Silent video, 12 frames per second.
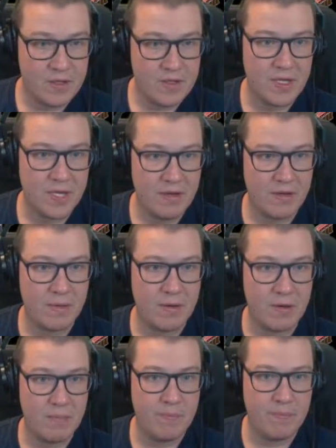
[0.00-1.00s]
So now I
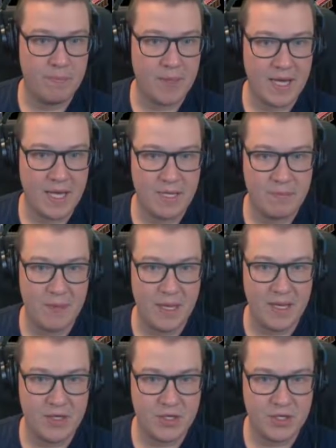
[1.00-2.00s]
want a padded
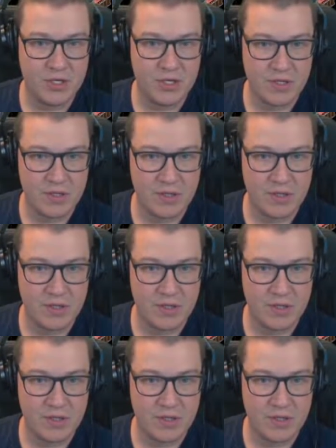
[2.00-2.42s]
bench.